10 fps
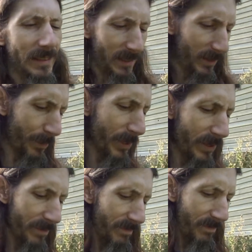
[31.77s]
It's been,
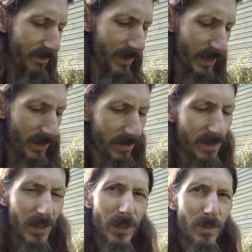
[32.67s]
you know,
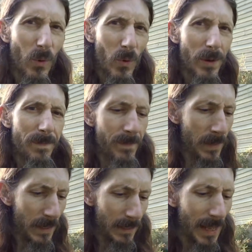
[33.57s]
a good morning.
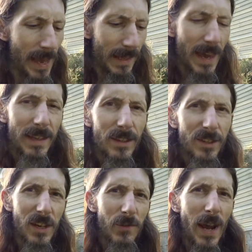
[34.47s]
Lilac, the
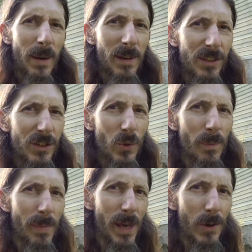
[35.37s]
sick rabbit, is
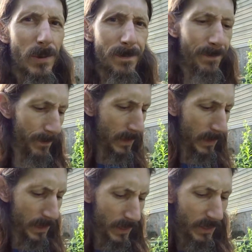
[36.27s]
doing better.
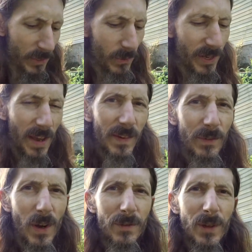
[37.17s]
She was having
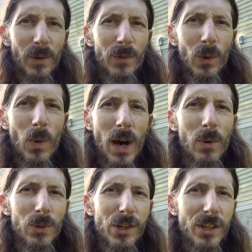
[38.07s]
it rough there for a while.
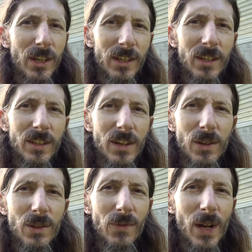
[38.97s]
We're just going to
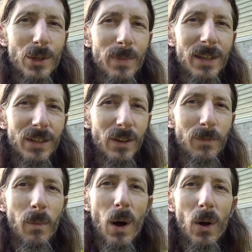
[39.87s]
continue the regiment of
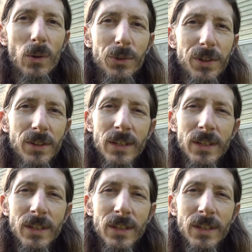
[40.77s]
malt